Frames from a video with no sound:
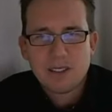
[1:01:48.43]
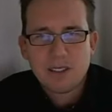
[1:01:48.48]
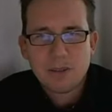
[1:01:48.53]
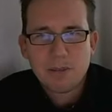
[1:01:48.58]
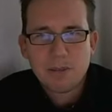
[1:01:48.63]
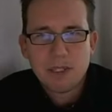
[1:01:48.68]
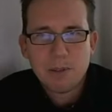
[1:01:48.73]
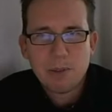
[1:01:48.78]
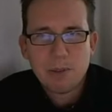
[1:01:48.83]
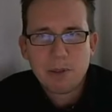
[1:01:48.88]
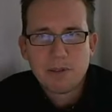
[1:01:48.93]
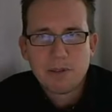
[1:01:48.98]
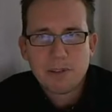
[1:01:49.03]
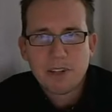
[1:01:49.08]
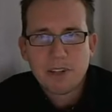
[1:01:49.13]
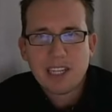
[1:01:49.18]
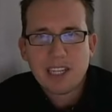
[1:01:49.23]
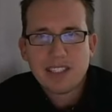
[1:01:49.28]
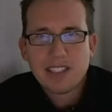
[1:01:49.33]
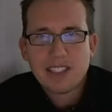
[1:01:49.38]
It's got so many
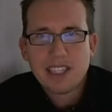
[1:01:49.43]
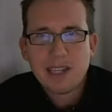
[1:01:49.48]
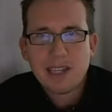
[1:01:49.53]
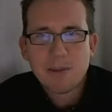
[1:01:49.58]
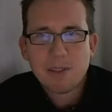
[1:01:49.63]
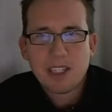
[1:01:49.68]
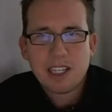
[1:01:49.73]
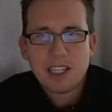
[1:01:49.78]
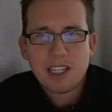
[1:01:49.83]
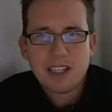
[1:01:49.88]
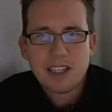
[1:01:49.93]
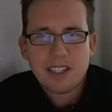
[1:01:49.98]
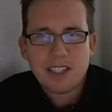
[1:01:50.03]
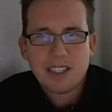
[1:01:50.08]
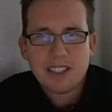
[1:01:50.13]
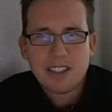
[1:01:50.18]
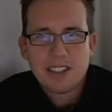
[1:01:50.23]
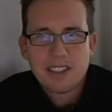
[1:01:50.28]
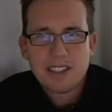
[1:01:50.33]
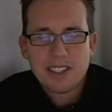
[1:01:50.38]
beautiful landscapes
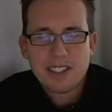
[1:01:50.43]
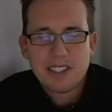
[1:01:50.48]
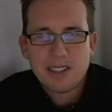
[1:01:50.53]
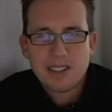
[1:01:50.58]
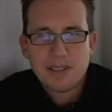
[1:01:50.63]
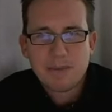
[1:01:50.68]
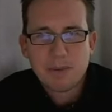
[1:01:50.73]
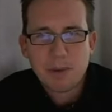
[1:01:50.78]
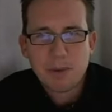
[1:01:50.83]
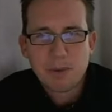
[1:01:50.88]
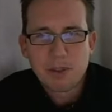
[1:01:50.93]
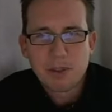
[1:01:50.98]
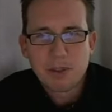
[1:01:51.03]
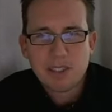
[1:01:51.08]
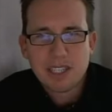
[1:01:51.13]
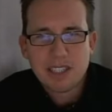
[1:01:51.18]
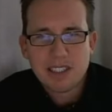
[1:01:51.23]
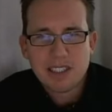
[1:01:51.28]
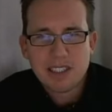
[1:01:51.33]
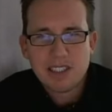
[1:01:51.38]
here. It's
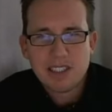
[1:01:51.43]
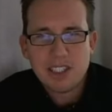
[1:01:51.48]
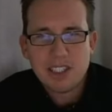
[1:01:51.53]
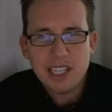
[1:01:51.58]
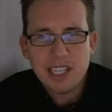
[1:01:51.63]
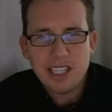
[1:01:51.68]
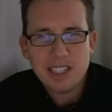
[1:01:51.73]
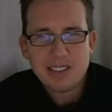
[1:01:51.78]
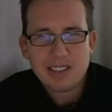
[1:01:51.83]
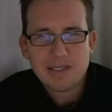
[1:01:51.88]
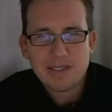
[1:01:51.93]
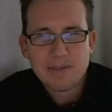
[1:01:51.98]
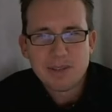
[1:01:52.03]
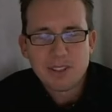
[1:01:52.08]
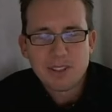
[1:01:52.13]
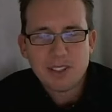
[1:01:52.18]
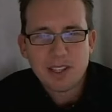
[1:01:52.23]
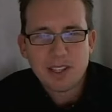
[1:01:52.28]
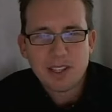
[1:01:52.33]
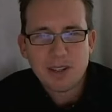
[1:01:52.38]
almost like cheating.
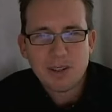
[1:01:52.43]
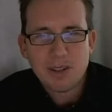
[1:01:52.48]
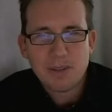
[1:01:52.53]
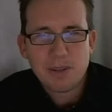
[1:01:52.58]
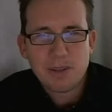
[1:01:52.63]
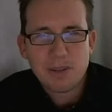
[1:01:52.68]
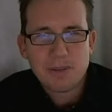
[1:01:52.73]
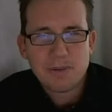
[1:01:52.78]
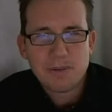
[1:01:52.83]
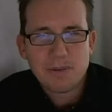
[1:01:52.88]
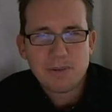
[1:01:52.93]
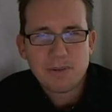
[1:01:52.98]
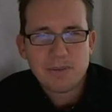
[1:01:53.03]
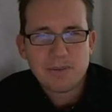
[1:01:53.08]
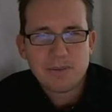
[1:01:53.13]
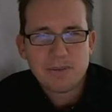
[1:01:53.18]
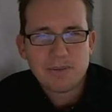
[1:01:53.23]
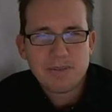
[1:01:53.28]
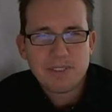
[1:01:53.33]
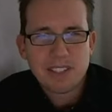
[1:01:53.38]
So,
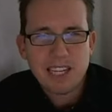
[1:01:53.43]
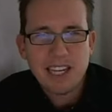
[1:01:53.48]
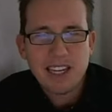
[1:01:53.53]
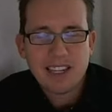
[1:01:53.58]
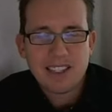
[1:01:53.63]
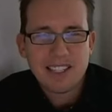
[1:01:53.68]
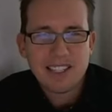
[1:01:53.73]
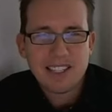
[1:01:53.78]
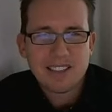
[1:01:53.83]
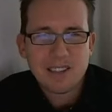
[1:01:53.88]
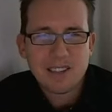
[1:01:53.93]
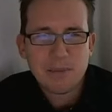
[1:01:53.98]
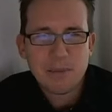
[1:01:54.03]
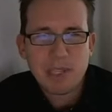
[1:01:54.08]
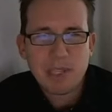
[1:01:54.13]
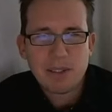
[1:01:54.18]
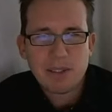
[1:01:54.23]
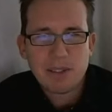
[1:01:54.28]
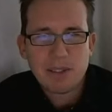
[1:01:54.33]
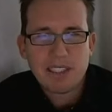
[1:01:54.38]
yeah,
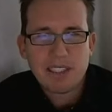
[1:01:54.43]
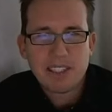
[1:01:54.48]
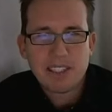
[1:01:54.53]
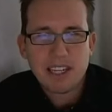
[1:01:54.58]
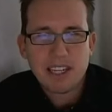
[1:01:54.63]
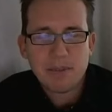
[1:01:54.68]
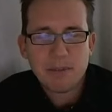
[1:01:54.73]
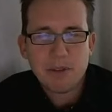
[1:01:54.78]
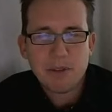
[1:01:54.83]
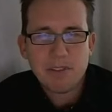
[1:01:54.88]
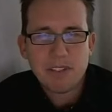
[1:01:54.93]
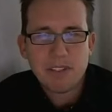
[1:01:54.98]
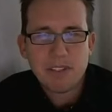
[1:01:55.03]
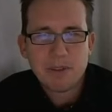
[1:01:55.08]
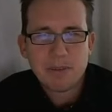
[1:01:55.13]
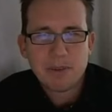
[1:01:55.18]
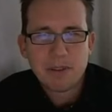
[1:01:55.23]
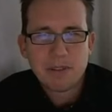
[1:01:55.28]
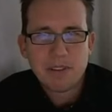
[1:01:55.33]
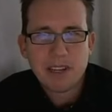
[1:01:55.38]
that's a big reason that
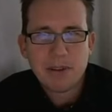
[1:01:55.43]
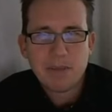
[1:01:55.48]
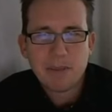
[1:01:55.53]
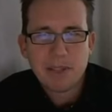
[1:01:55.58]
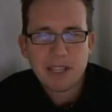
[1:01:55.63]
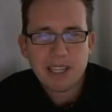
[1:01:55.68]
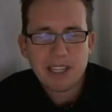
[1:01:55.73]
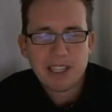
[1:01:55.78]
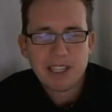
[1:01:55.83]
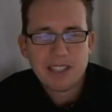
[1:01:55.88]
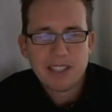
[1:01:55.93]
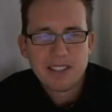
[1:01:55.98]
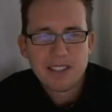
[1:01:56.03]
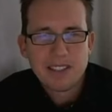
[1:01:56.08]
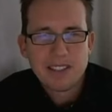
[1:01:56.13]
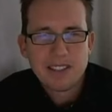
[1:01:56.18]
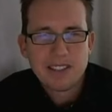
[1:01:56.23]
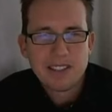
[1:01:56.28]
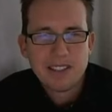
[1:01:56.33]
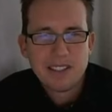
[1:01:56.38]
I moved here with the family.